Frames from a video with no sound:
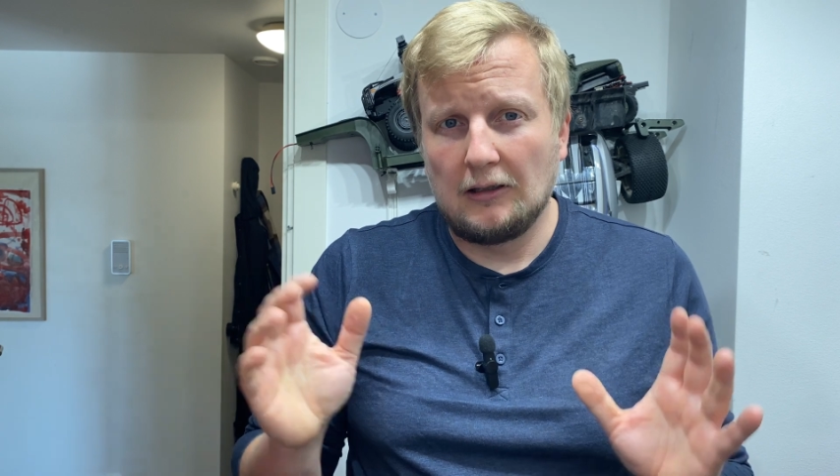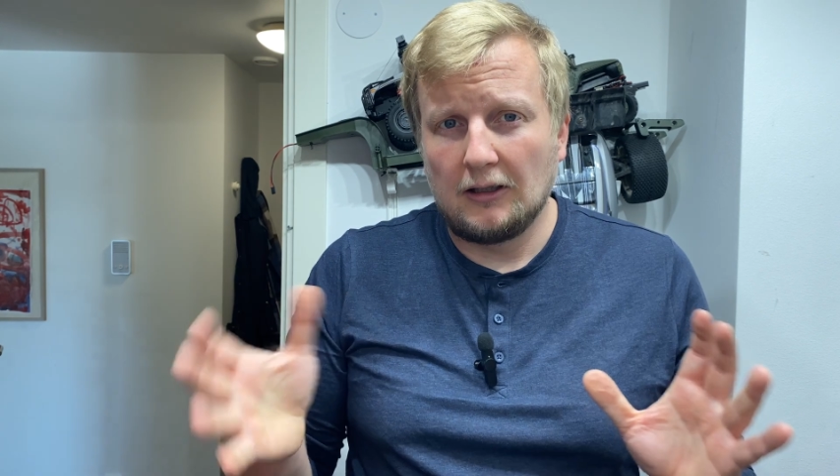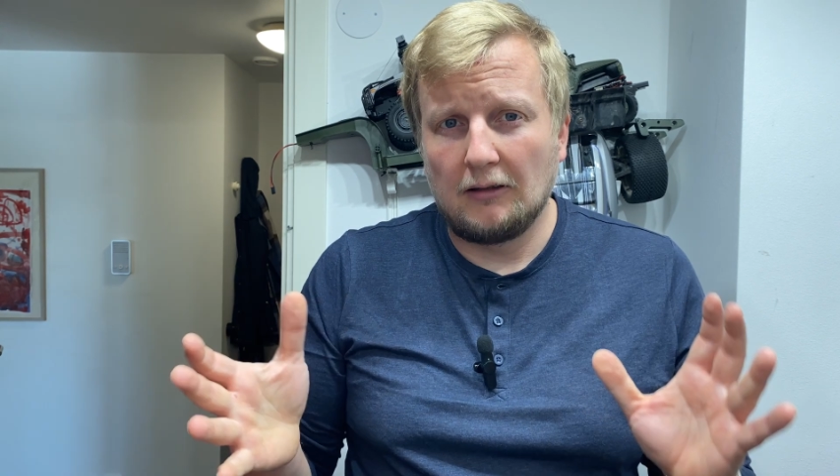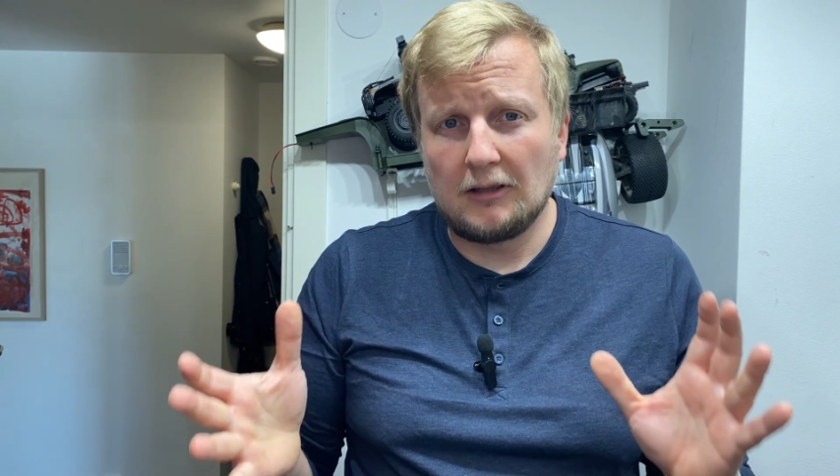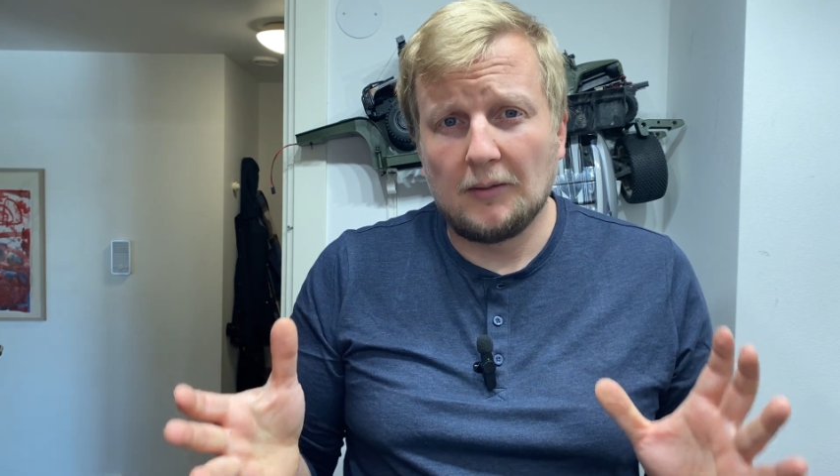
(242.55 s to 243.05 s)
a
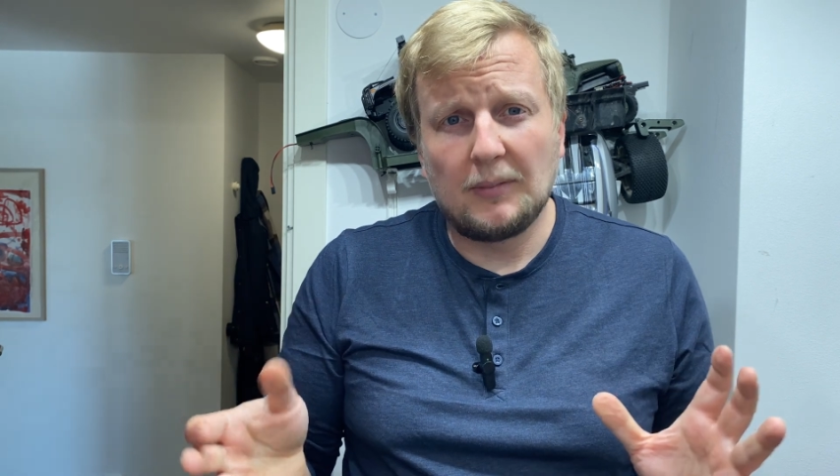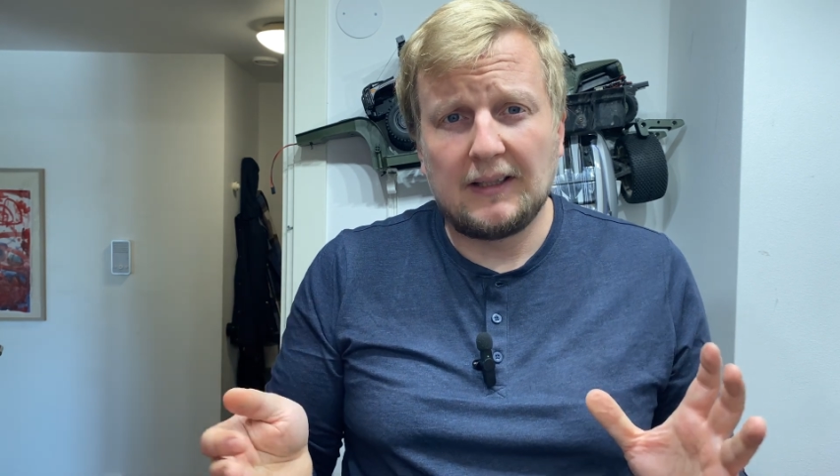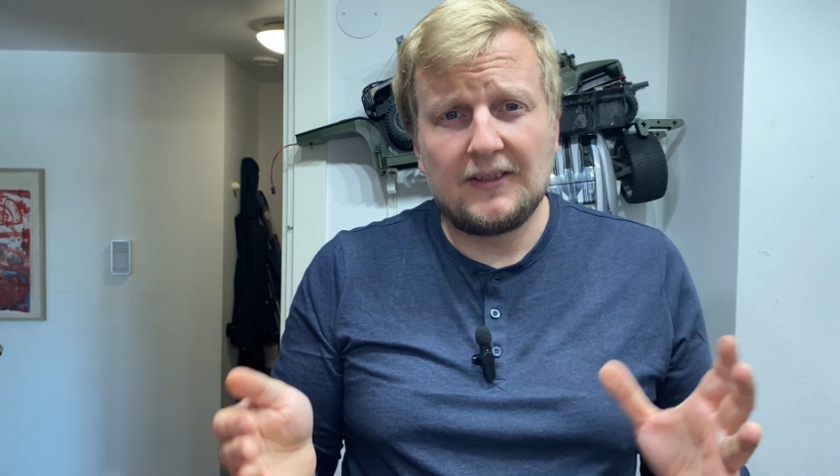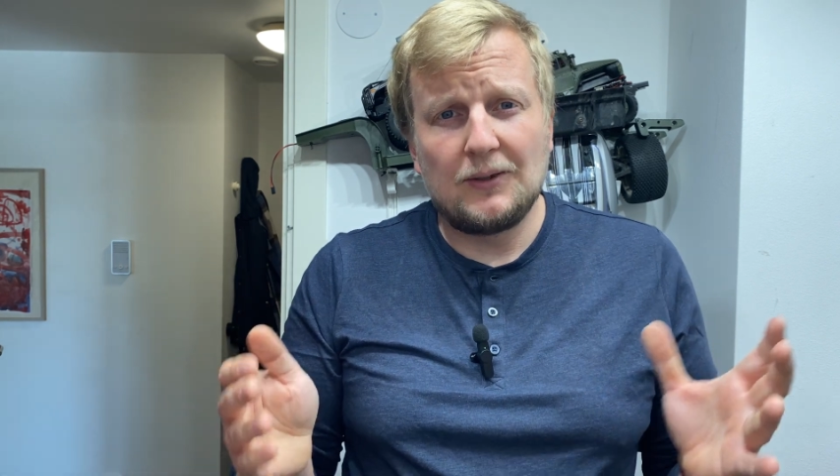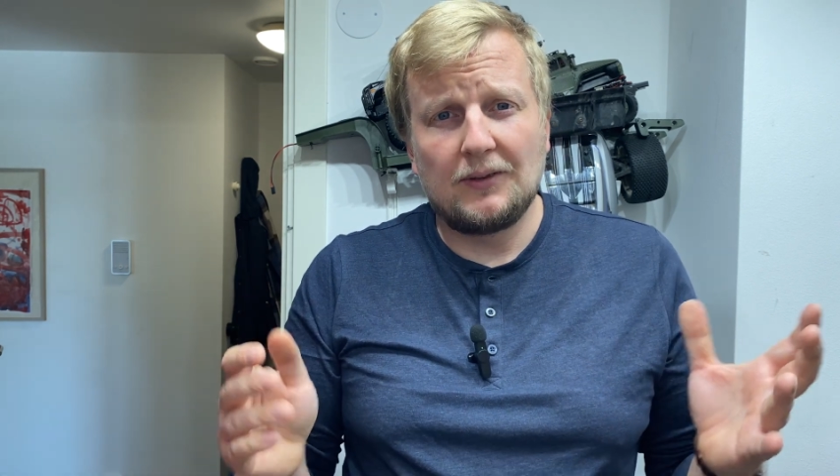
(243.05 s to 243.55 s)
lot of
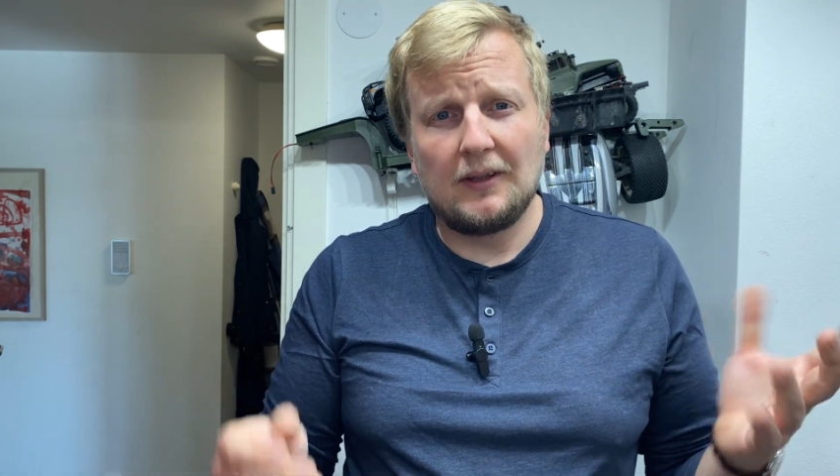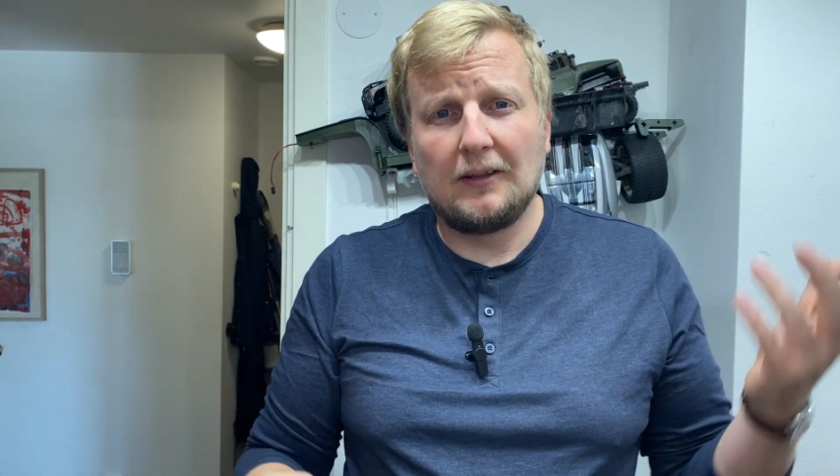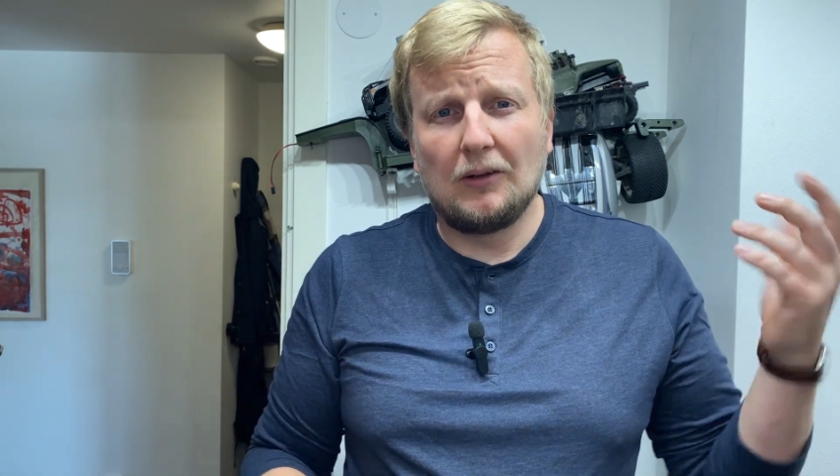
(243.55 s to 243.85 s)
companies use that